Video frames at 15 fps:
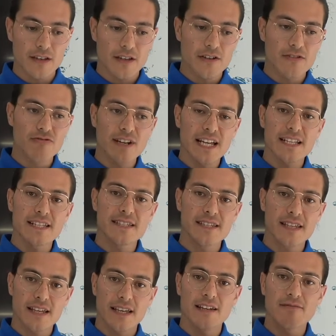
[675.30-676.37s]
creates
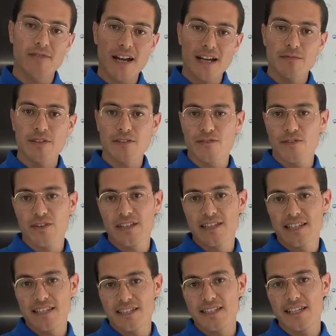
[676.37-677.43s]
the environment for the
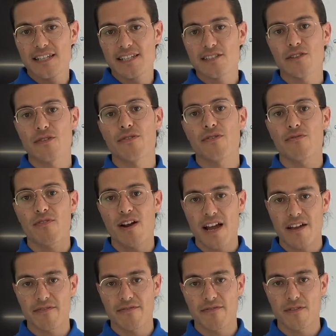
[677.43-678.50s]
disease to
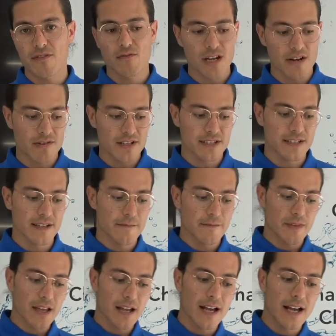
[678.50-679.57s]
thrive, whereas
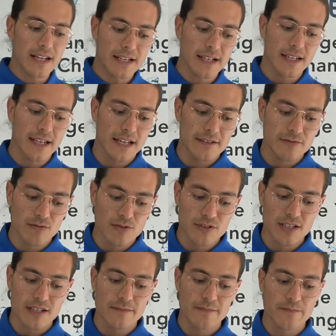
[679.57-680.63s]
alkaline
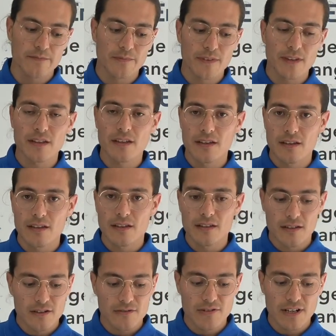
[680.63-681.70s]
water
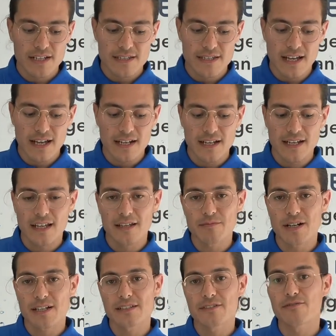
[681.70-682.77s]
creates the alkaline
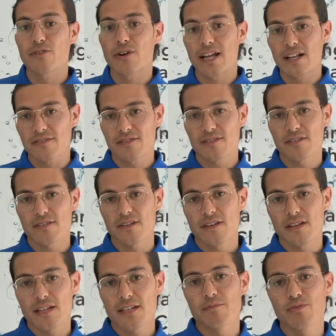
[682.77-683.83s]
body for health.
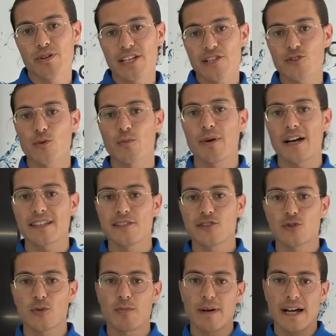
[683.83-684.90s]
It brings your body
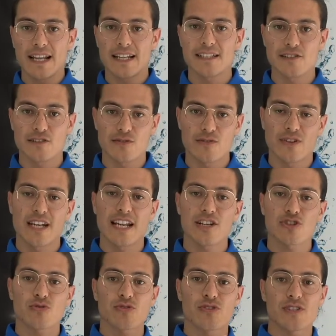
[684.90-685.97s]
to balance, to the
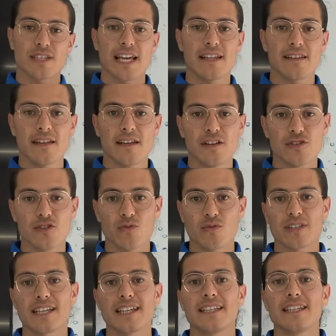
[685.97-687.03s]
natural state, so
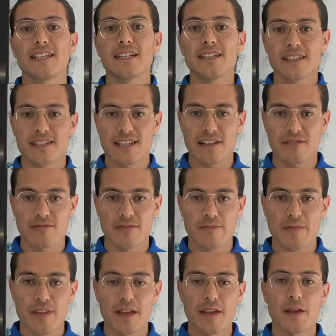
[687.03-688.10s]
it can heal itself.
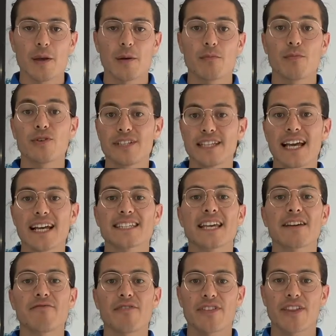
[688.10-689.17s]
Body has
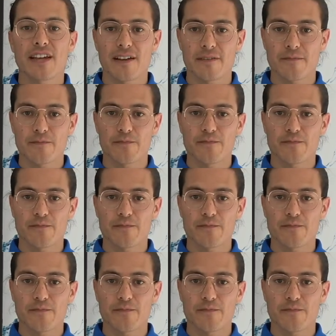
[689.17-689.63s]
everything